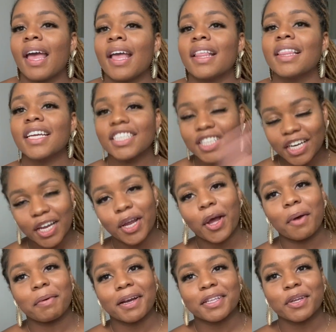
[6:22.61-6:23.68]
Then she can go
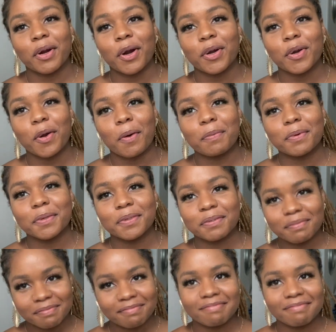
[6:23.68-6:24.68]
back to her normal